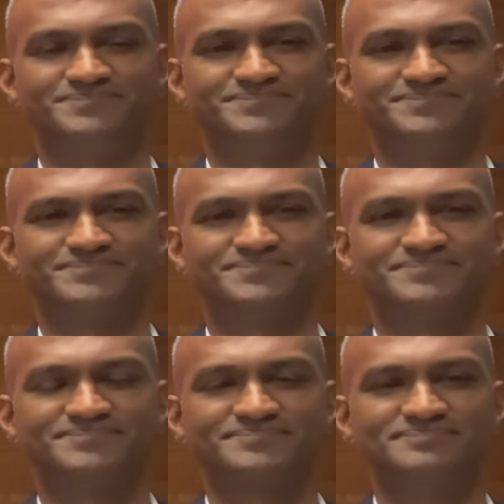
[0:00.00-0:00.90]

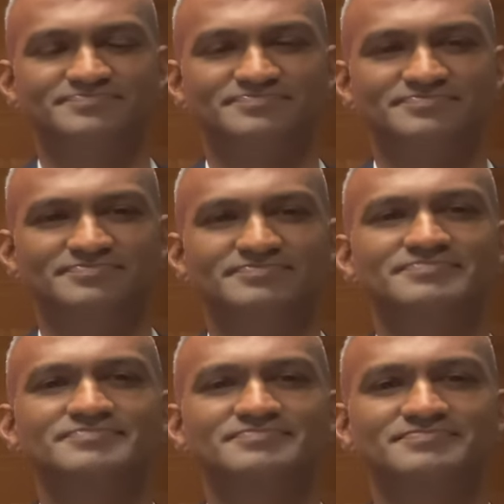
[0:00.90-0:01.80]

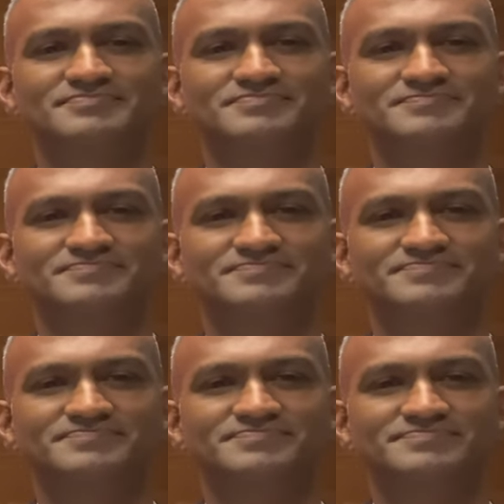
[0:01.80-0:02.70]

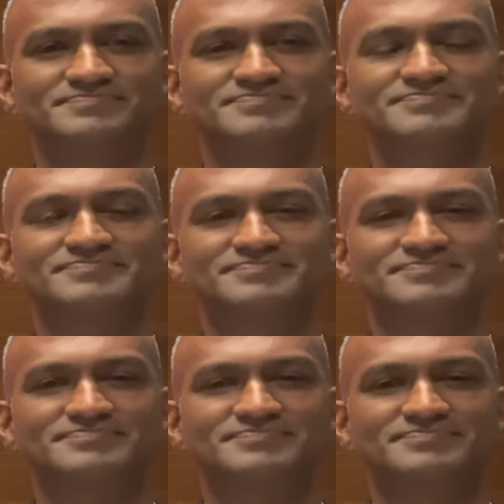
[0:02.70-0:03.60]

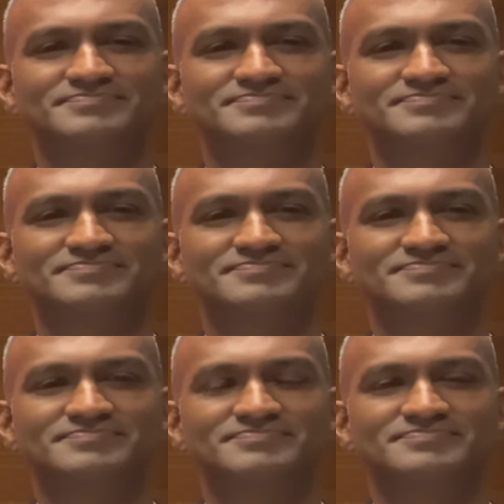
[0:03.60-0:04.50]

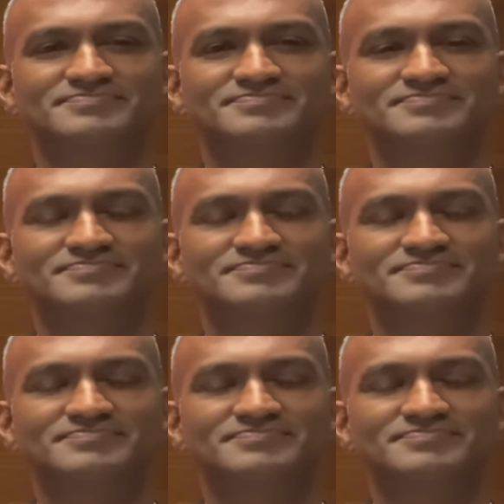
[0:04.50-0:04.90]
The person shown says nothing.